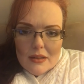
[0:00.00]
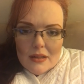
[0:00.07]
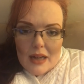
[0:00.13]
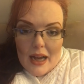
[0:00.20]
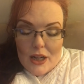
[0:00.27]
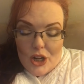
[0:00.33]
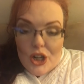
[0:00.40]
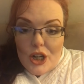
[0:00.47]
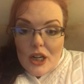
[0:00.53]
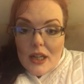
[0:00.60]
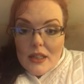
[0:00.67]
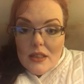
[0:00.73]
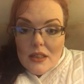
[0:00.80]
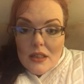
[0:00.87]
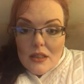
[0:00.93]
I
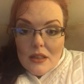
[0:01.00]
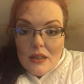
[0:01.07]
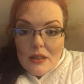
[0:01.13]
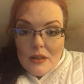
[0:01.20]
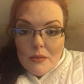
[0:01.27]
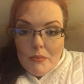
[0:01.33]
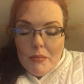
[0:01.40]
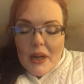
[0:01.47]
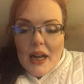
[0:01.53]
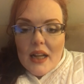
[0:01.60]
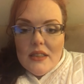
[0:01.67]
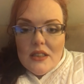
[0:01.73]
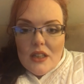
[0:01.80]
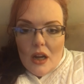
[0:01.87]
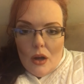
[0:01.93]
could, but I
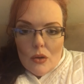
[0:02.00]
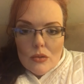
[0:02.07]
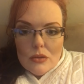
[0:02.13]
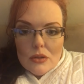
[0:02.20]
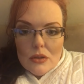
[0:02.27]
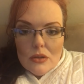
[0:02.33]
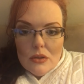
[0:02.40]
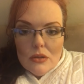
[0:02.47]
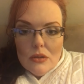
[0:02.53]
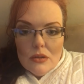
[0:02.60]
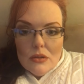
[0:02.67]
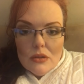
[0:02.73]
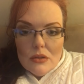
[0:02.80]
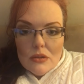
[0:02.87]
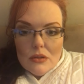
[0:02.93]
don't.
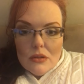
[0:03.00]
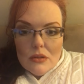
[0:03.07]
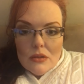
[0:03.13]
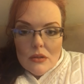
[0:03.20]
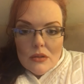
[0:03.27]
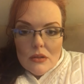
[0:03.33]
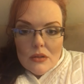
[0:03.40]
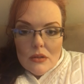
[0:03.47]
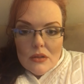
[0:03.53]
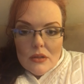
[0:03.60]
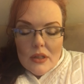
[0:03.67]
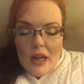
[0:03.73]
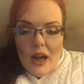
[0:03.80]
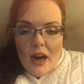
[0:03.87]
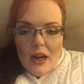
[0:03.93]

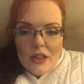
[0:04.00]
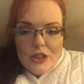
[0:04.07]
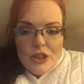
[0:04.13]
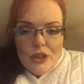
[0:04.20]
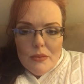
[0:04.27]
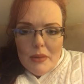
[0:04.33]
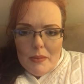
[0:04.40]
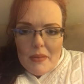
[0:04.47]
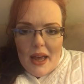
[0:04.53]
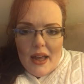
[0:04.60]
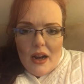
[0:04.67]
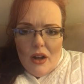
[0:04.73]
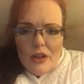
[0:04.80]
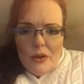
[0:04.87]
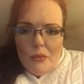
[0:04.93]
Now, Irish, you can be mad
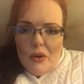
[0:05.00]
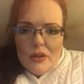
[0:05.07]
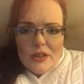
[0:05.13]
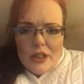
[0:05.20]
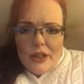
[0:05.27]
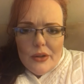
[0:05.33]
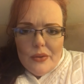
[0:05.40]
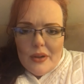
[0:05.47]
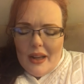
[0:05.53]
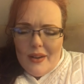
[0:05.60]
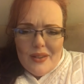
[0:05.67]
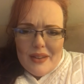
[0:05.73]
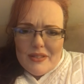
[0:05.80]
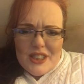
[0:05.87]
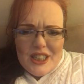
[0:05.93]
all you want to. I don't
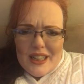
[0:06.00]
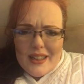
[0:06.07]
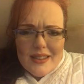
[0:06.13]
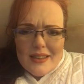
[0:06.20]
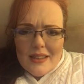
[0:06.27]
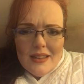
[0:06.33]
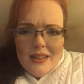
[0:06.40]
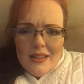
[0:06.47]
give a shit.